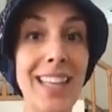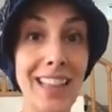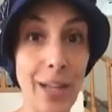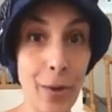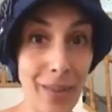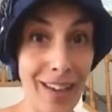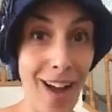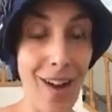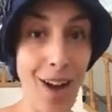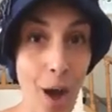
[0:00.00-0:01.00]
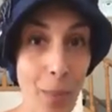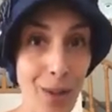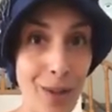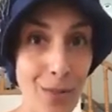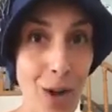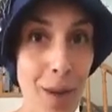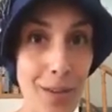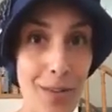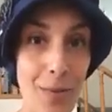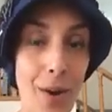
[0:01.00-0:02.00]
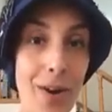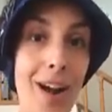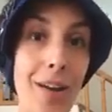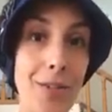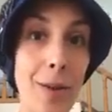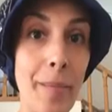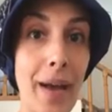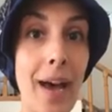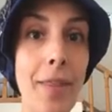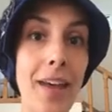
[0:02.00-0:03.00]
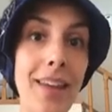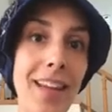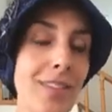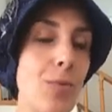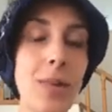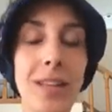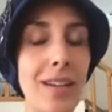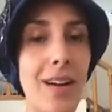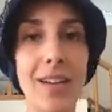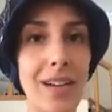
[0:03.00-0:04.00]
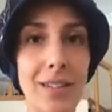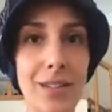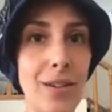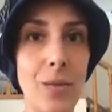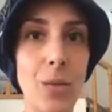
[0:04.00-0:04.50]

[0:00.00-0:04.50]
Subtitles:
literally a couple of drops of water after a bath. And that's really not a concern.